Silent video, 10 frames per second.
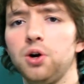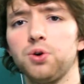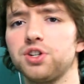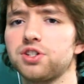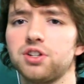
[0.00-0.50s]

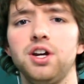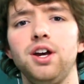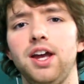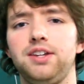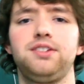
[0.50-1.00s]
or just
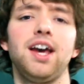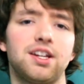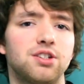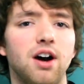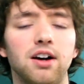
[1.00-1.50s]
a
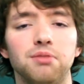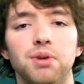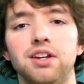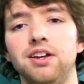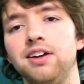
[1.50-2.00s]
text
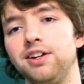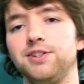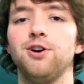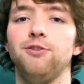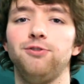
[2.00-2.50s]
document,
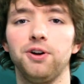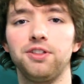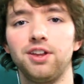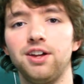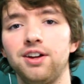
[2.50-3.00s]
and so
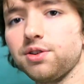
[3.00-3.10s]
forth?